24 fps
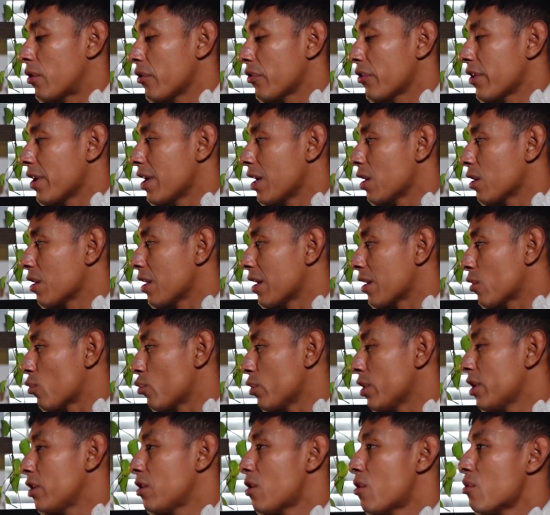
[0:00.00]
do our own thing. Like
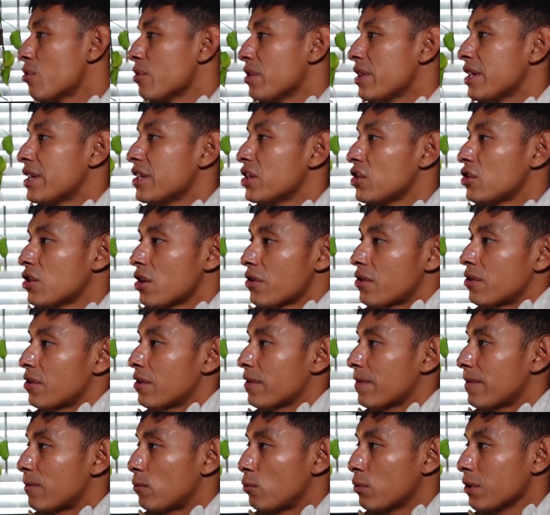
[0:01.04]
we don't need each other
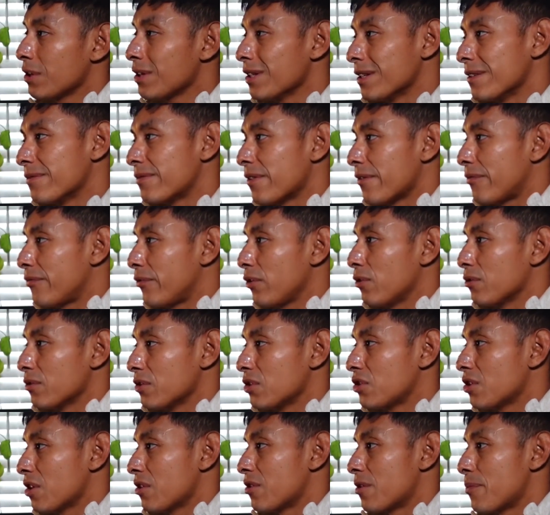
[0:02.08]
to really fulfill
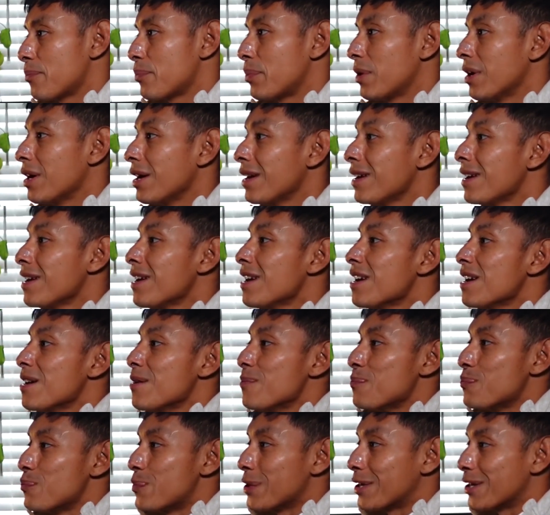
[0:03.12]
each other, right. but
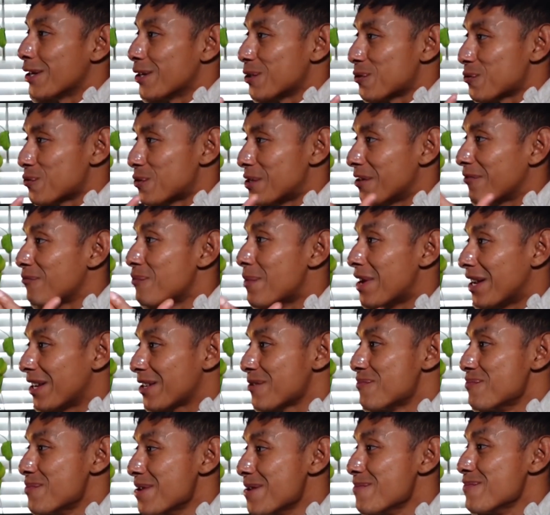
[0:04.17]
because we've made a
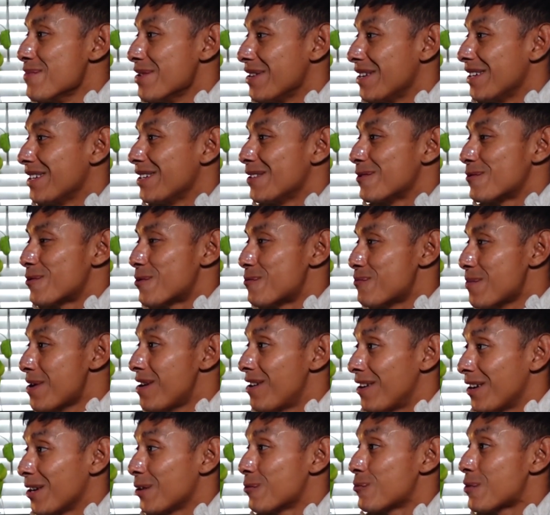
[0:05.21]
commitment mm-hmm. we're
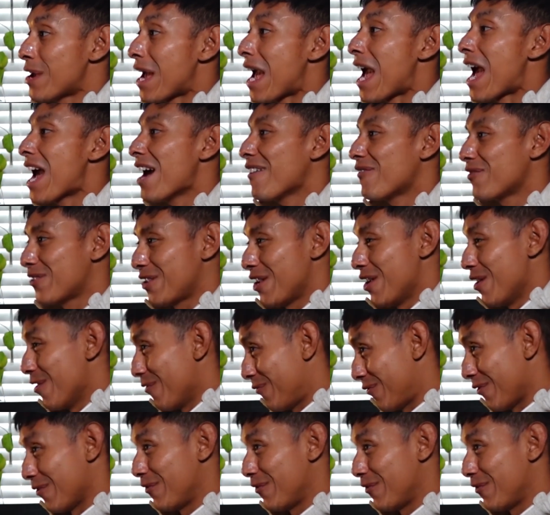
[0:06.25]
married, we mm-hmm. have to